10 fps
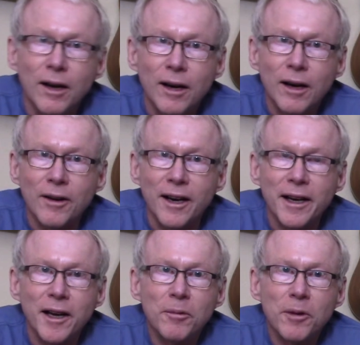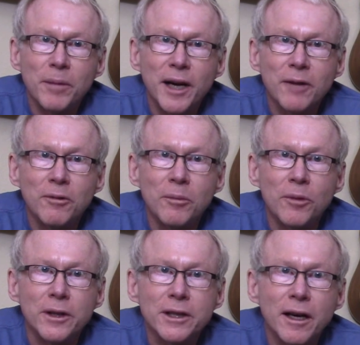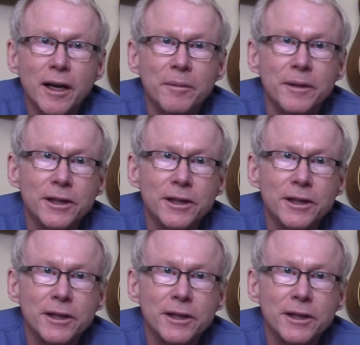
All right, and we're back one more time.